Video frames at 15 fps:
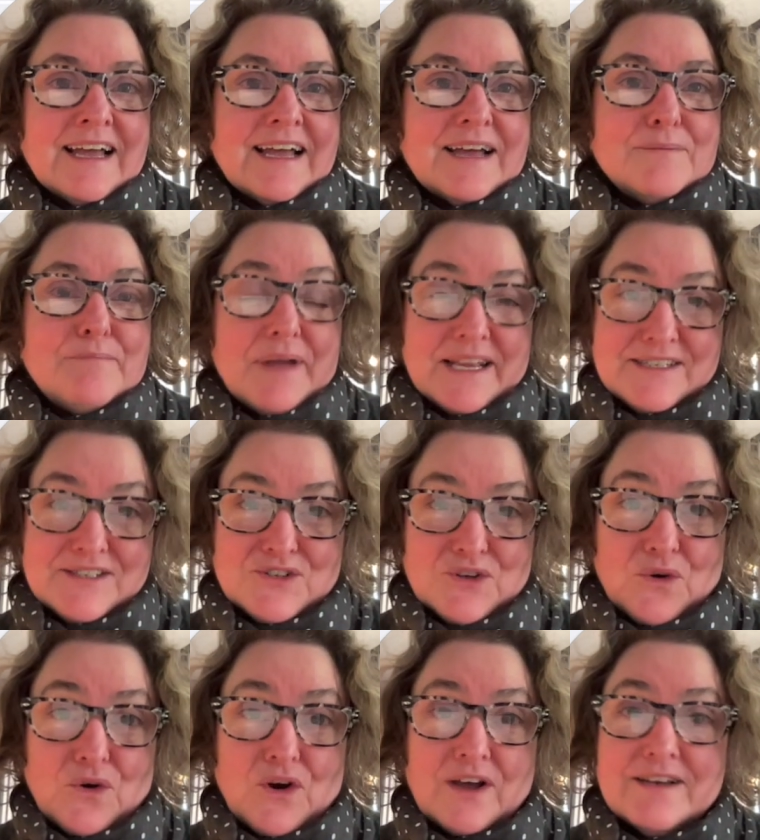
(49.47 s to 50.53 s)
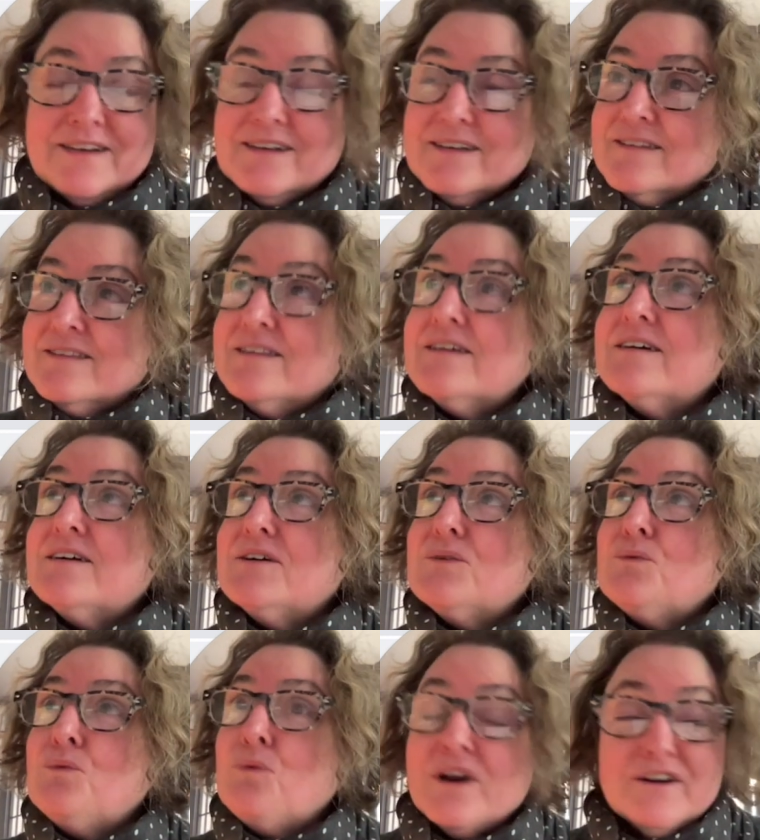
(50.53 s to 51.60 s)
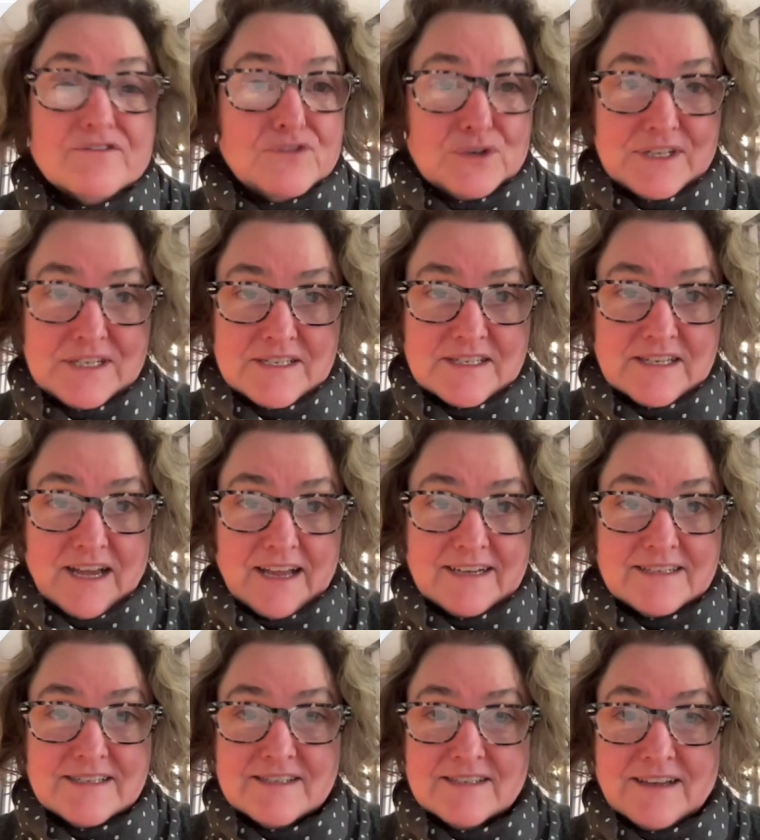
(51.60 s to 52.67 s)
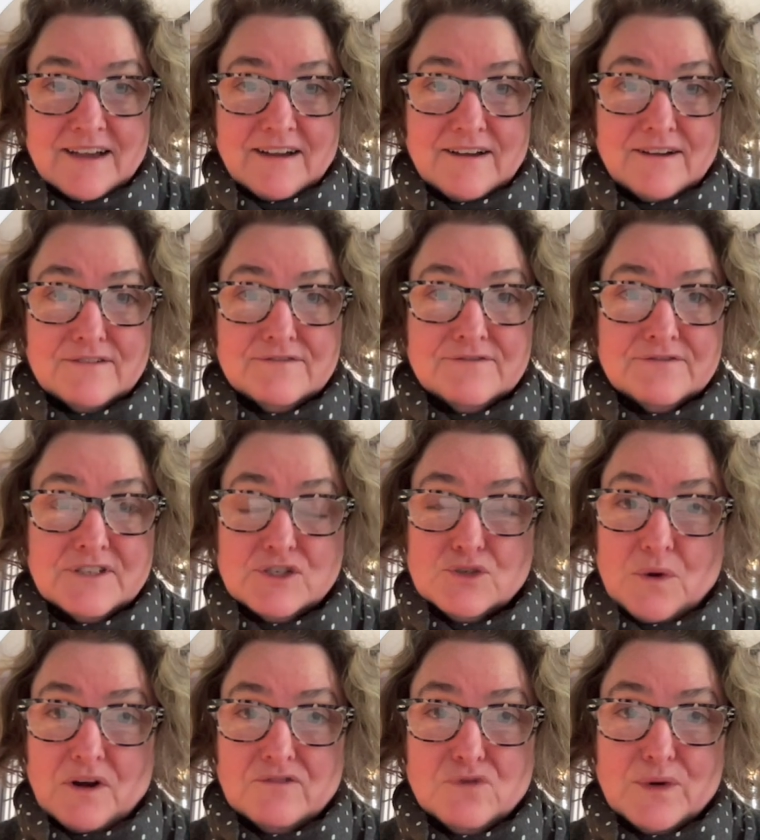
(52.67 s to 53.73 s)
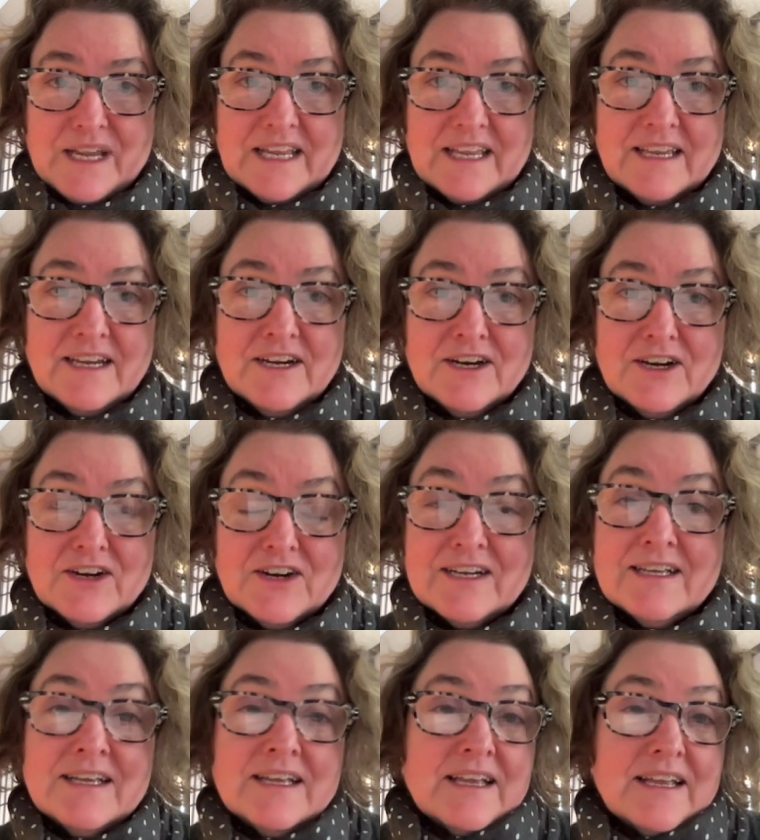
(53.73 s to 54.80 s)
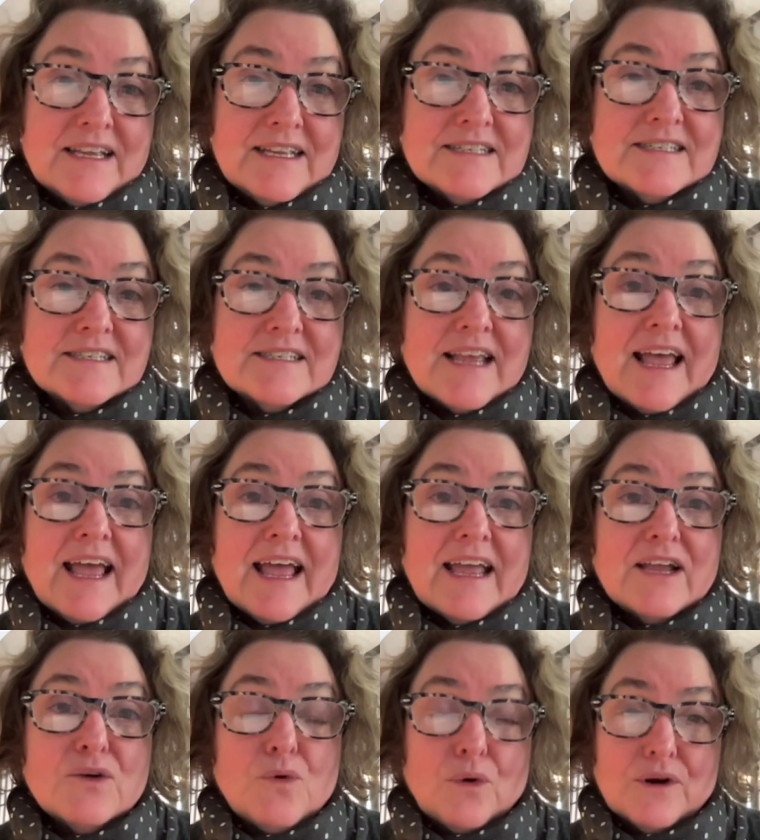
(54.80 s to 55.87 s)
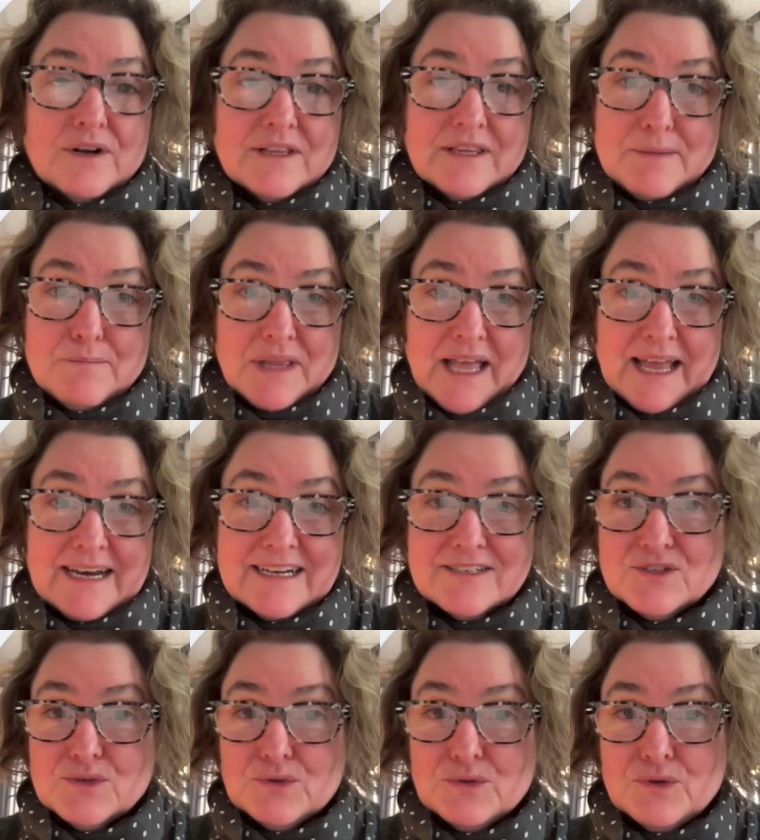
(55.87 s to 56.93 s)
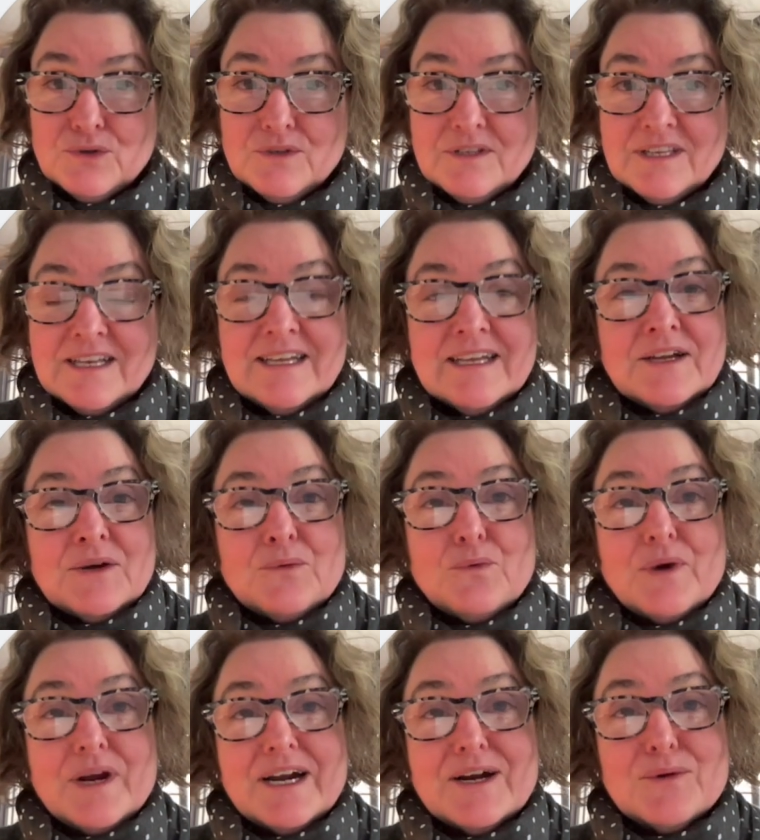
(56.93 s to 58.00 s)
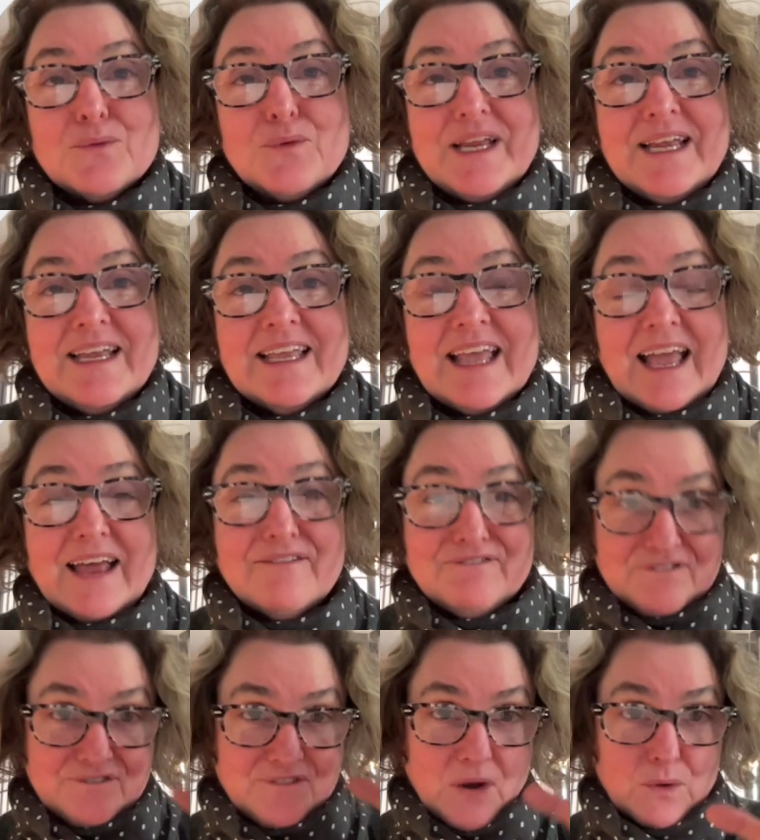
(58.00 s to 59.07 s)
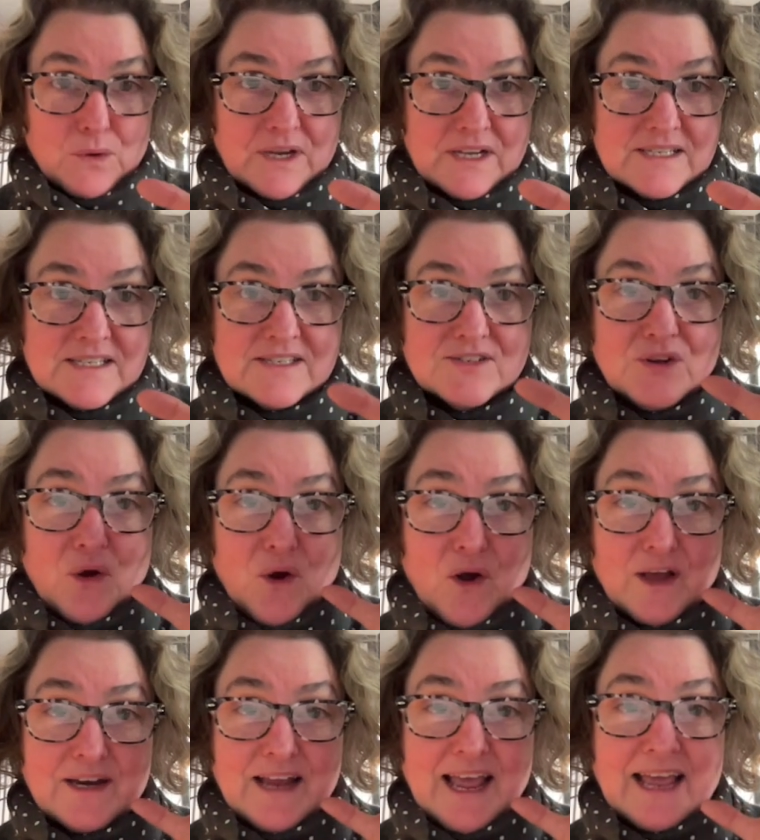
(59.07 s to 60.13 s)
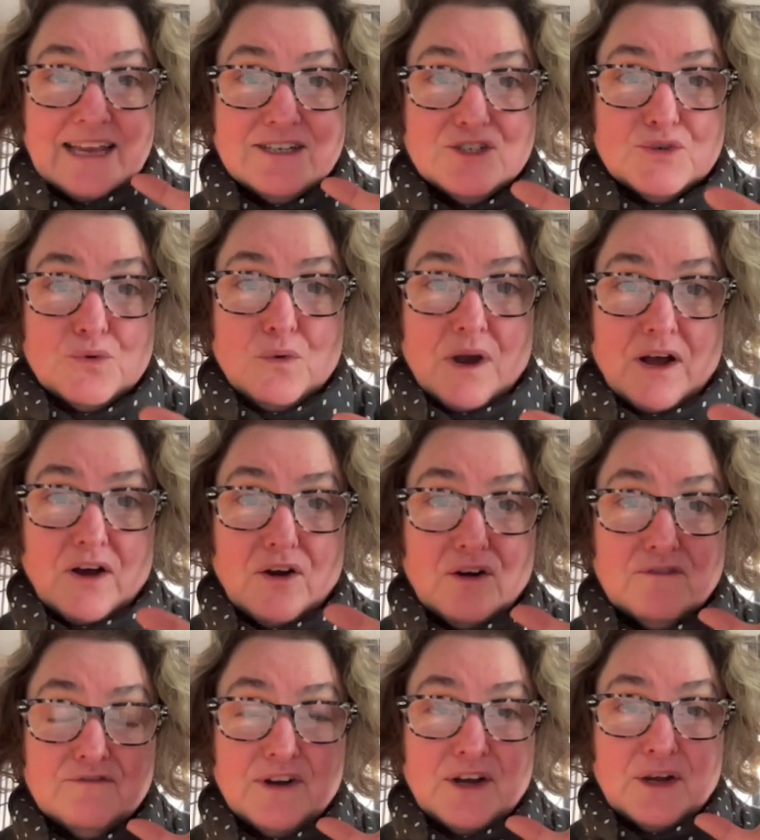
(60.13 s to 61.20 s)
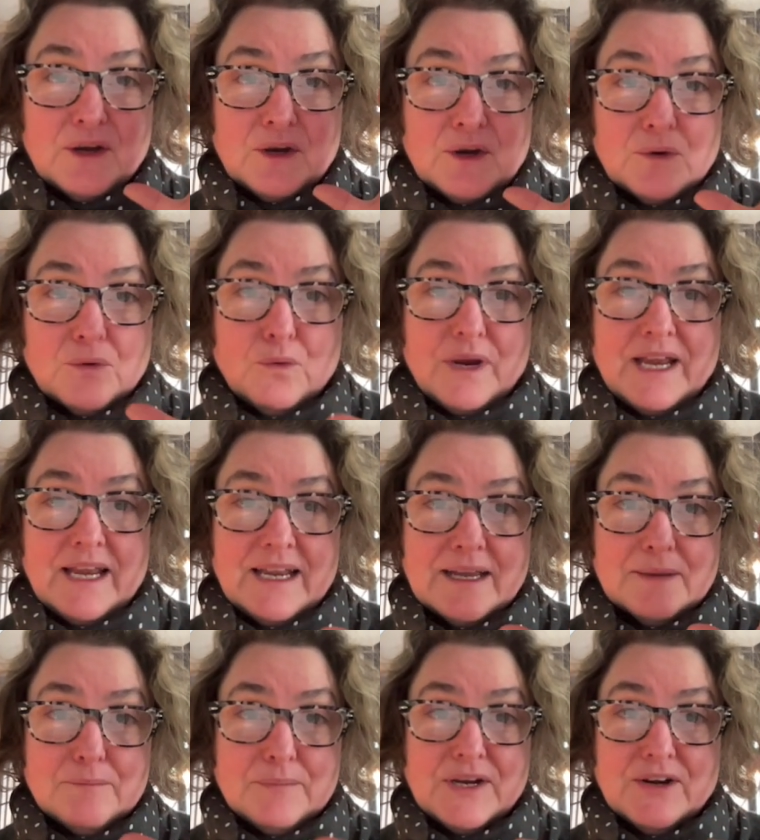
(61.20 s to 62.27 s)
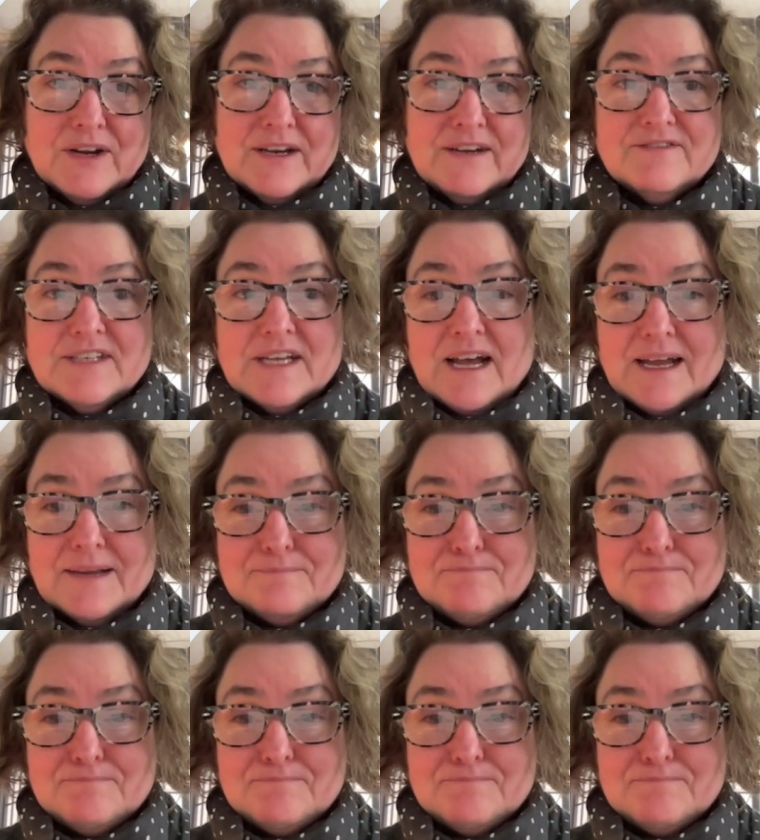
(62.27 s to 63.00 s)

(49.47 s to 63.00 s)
based on the wonderful insights of the 12-week year. It's a quarterly planning tool where we can focus on a 12-week period of time.